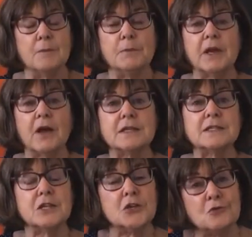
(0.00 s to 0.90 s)

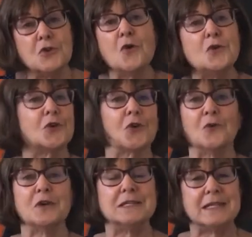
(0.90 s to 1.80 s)
Because you know you're
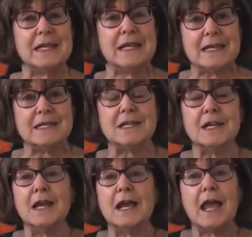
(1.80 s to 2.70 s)
going to eat,
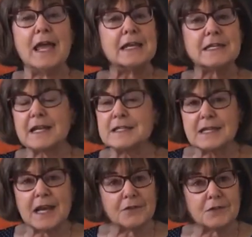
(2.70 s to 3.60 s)
and it
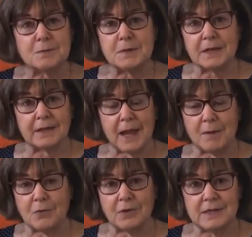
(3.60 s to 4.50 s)
doesn't have to be
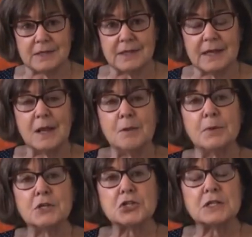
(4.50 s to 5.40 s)
elaborate,
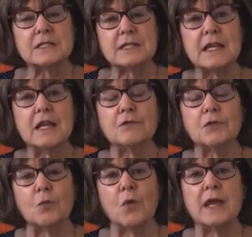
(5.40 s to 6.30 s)
but just think of
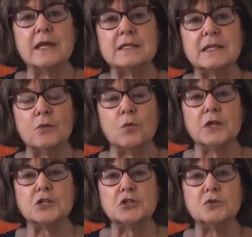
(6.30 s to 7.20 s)
the ways in
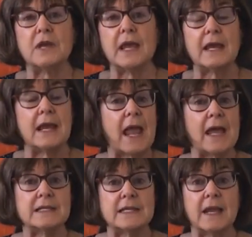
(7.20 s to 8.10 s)
which you can
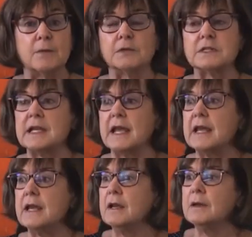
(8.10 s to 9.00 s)
at table
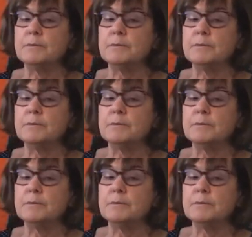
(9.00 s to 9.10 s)
say,